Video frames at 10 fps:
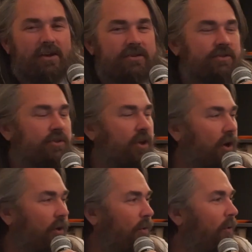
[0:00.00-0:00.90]
there's
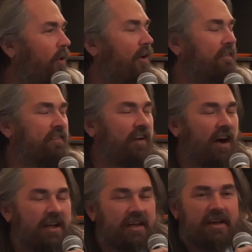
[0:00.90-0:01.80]
no
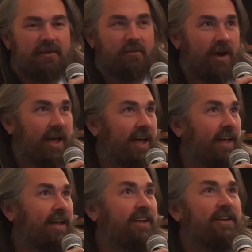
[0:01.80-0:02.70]
fucking
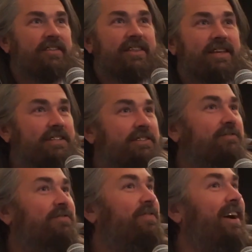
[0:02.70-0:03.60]
way these
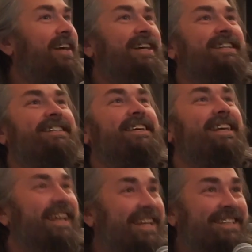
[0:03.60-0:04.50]
fucking
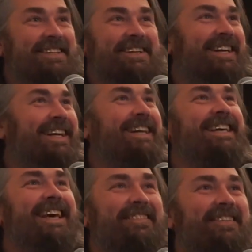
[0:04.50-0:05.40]
geeks are gonna
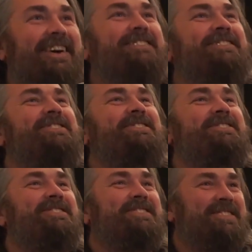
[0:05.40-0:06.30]
give
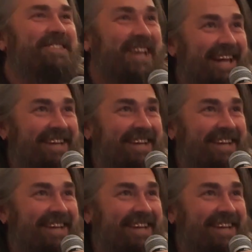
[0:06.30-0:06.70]
us